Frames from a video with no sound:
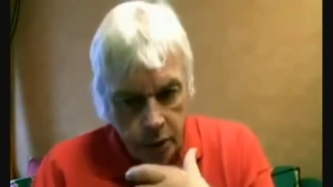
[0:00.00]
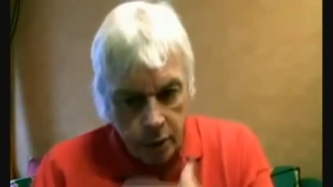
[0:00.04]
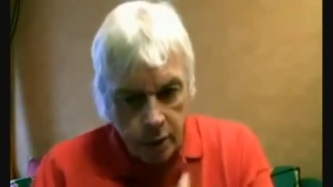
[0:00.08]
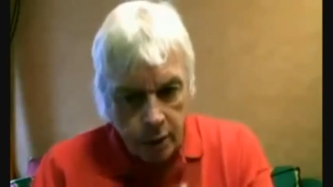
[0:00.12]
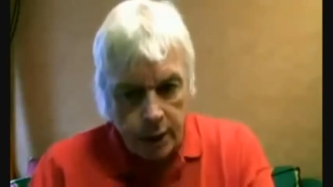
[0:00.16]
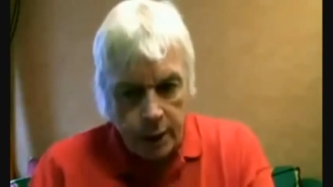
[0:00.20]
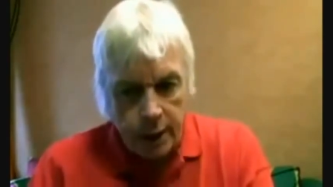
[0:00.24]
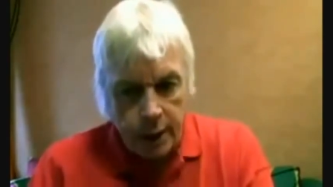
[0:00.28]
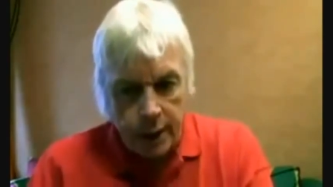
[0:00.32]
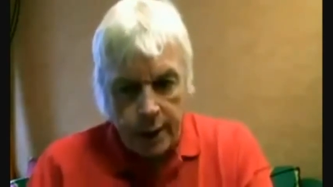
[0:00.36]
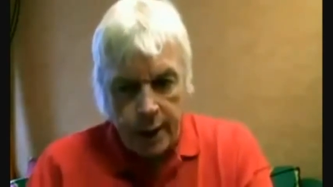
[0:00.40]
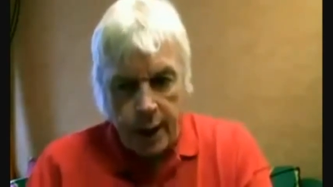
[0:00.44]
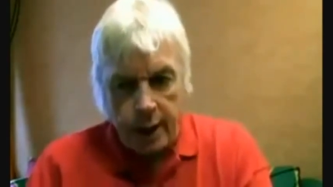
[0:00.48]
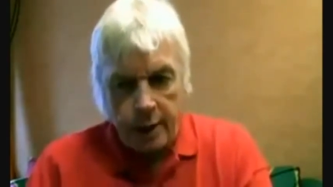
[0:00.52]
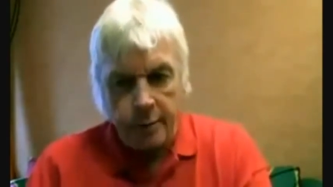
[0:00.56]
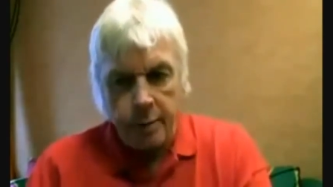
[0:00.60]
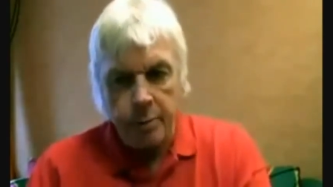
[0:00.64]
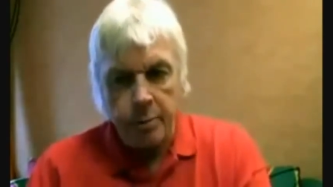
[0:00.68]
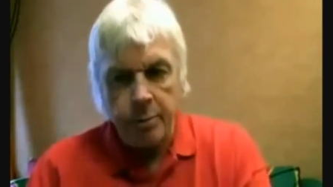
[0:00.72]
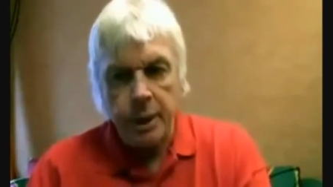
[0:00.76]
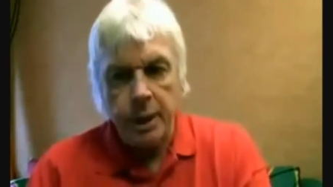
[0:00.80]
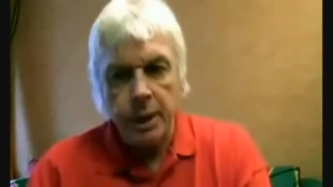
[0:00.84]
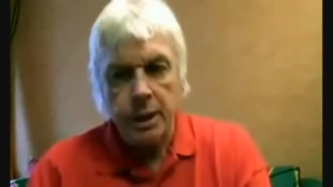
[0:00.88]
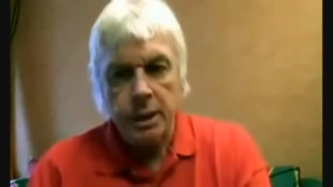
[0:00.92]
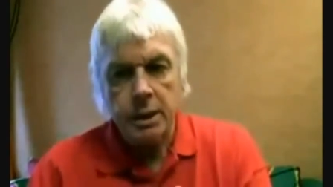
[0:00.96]
nuclear
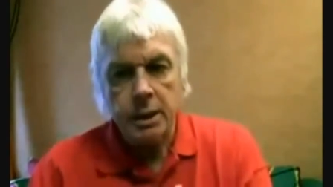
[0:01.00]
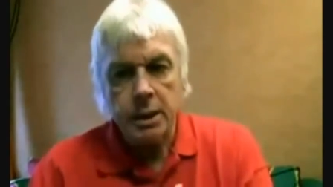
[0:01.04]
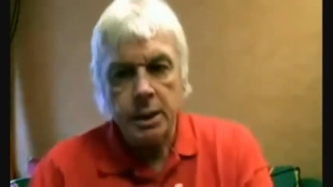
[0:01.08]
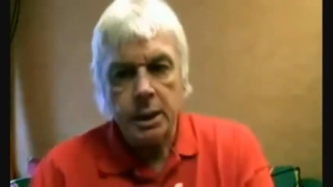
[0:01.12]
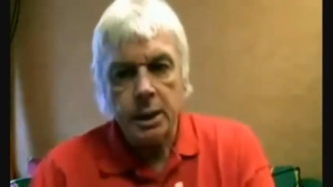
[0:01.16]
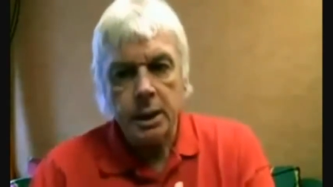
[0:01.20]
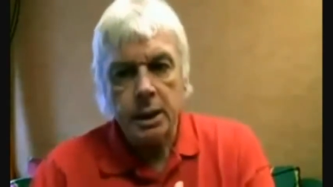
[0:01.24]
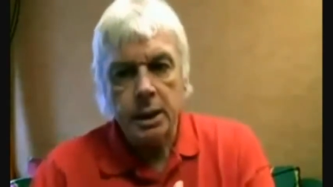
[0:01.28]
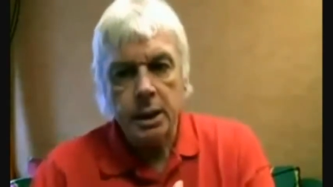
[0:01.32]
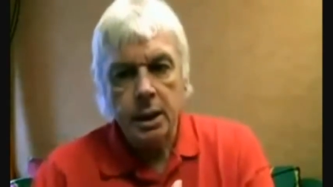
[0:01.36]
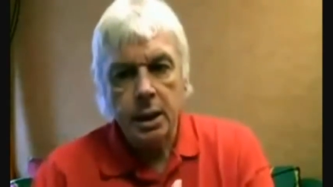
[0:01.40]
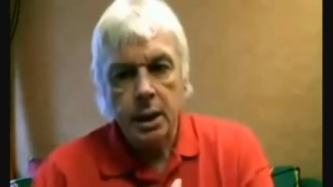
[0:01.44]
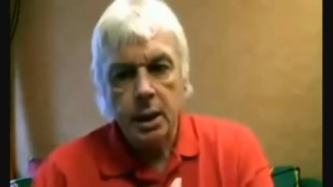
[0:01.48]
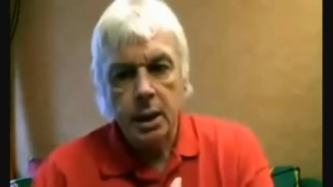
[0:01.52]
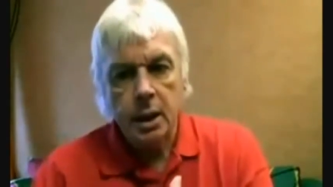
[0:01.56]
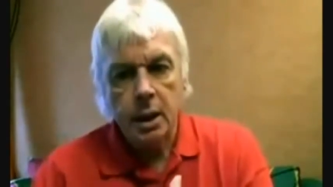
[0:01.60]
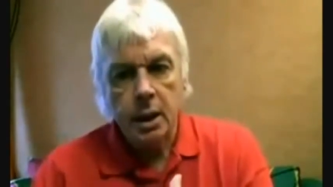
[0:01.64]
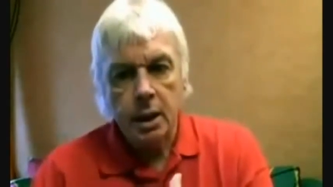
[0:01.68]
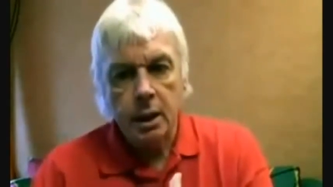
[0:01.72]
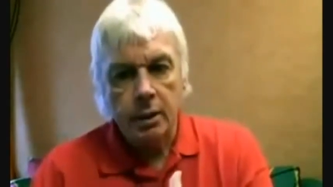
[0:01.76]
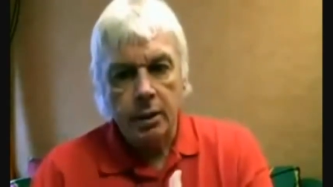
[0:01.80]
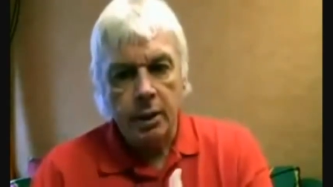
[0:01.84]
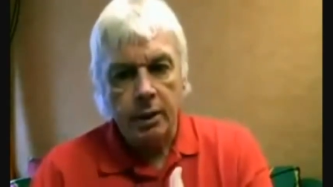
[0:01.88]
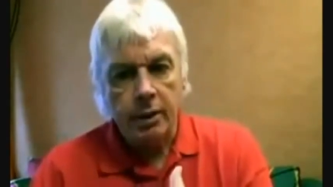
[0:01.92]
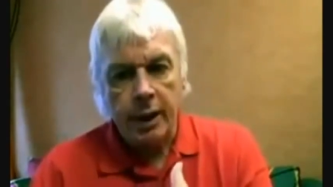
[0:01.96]
capability
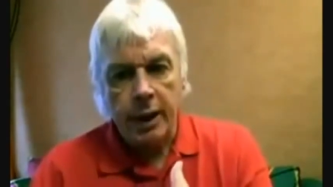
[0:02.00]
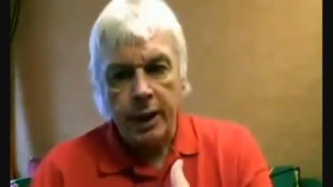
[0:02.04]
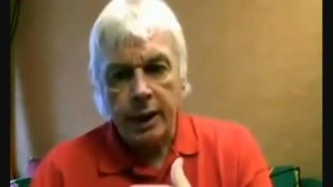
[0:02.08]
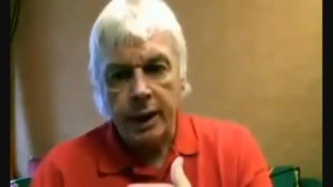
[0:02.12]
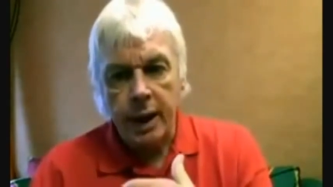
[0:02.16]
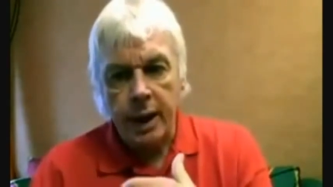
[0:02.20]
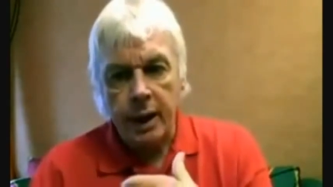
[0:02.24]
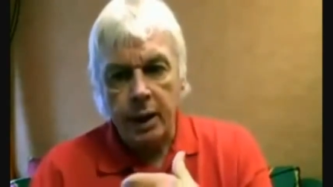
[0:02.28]
that